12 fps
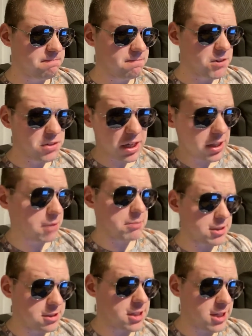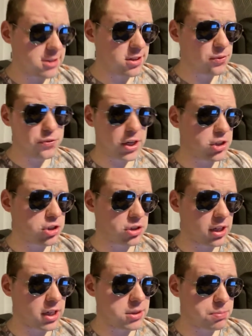Okay, that makes sense, the infection rates.